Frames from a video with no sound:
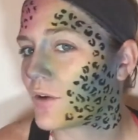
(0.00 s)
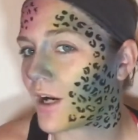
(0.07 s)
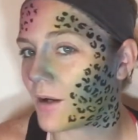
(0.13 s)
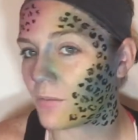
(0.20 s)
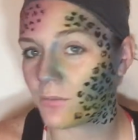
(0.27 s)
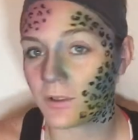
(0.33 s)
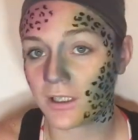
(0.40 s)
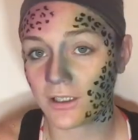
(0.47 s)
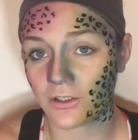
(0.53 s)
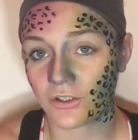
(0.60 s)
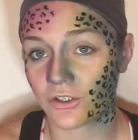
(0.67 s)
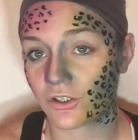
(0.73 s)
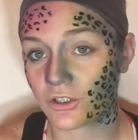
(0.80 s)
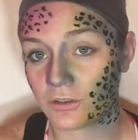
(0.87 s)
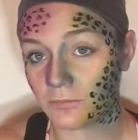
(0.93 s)
I
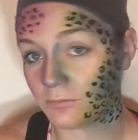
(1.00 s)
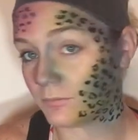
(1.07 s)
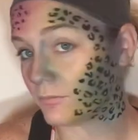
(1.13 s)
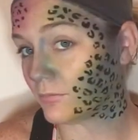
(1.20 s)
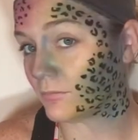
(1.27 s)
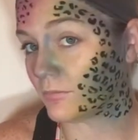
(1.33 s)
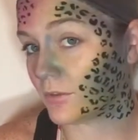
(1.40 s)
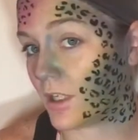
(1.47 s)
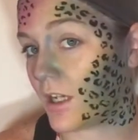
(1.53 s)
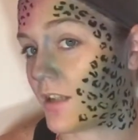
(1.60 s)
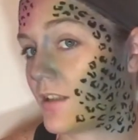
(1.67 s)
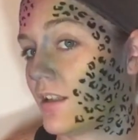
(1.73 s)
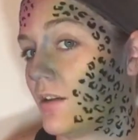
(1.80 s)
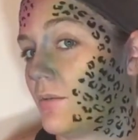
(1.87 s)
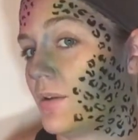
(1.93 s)
wish,
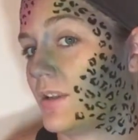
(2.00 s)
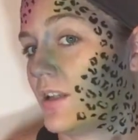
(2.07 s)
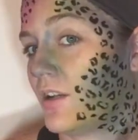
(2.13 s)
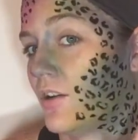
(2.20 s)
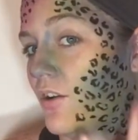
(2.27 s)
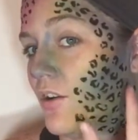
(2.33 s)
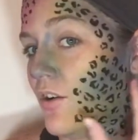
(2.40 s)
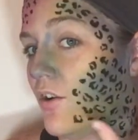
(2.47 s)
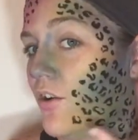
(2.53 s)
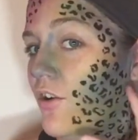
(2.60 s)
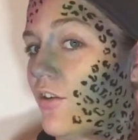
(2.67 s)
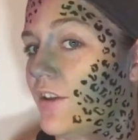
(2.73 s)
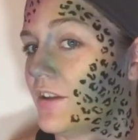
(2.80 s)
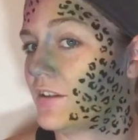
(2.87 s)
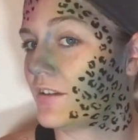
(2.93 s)
honestly, it wasn't all
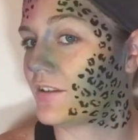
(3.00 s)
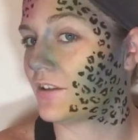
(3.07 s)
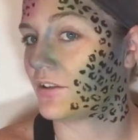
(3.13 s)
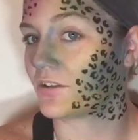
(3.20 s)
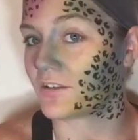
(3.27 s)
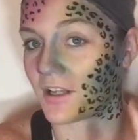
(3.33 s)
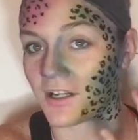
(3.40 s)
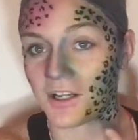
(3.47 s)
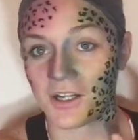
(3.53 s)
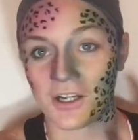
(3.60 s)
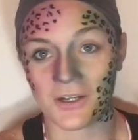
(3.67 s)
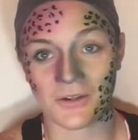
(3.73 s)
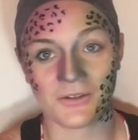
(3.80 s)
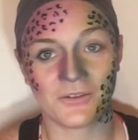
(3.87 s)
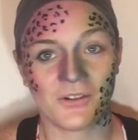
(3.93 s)
this because it looks like
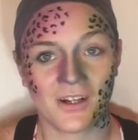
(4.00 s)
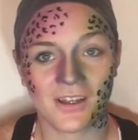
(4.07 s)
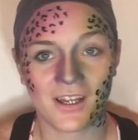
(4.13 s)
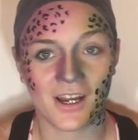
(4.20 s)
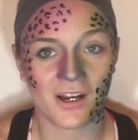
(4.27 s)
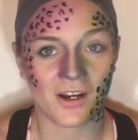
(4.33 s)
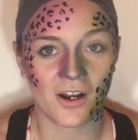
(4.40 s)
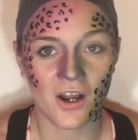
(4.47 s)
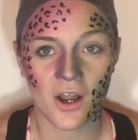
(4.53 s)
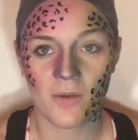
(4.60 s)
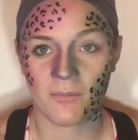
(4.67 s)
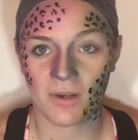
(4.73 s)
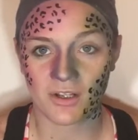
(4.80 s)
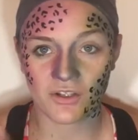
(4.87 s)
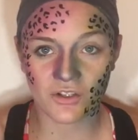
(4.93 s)
huge right there,
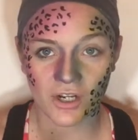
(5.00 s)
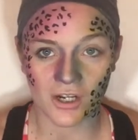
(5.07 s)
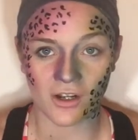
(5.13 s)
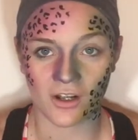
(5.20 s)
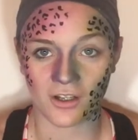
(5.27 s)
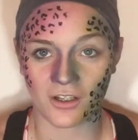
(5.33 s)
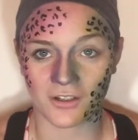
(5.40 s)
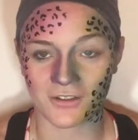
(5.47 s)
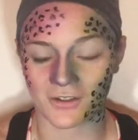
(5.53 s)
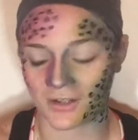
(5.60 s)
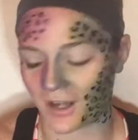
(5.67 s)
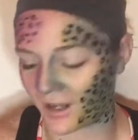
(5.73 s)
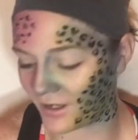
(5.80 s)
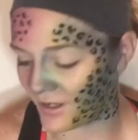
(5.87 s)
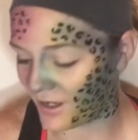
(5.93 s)
but straight on it looks okay.